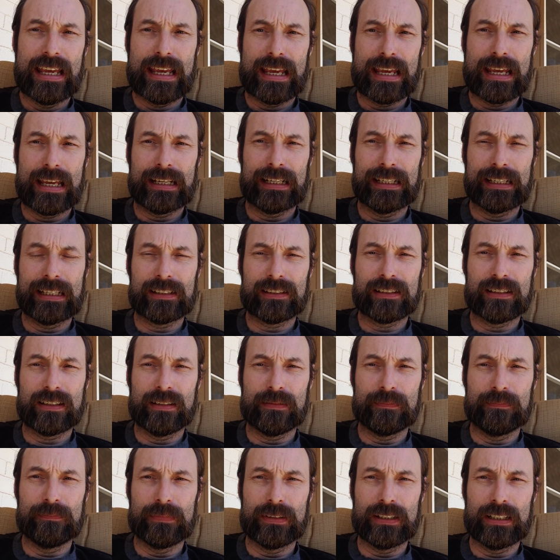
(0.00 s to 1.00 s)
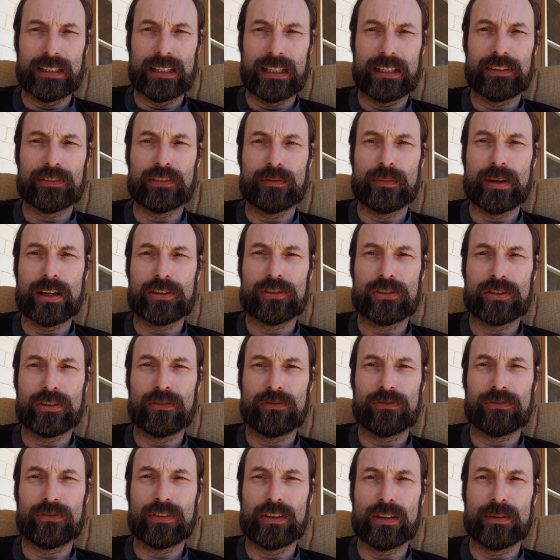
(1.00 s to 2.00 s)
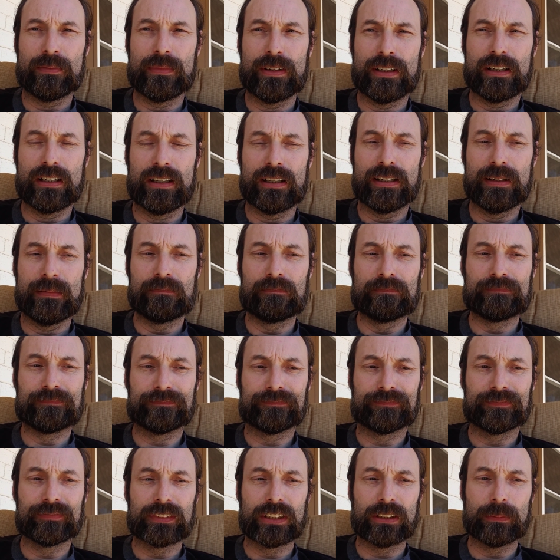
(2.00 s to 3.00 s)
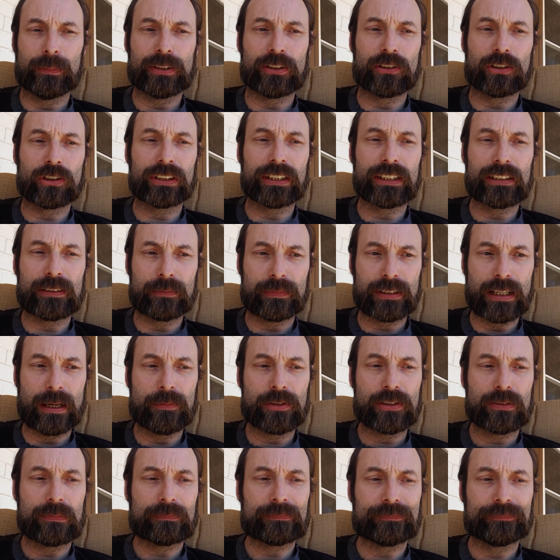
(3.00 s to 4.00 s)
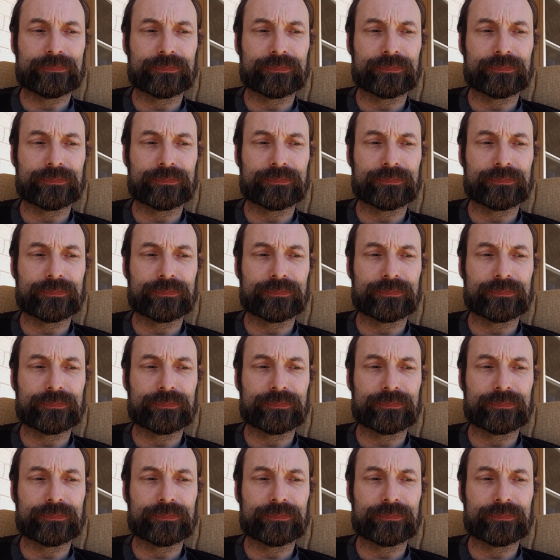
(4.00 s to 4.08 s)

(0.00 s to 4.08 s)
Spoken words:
and I get some information from a little bit early sometimes.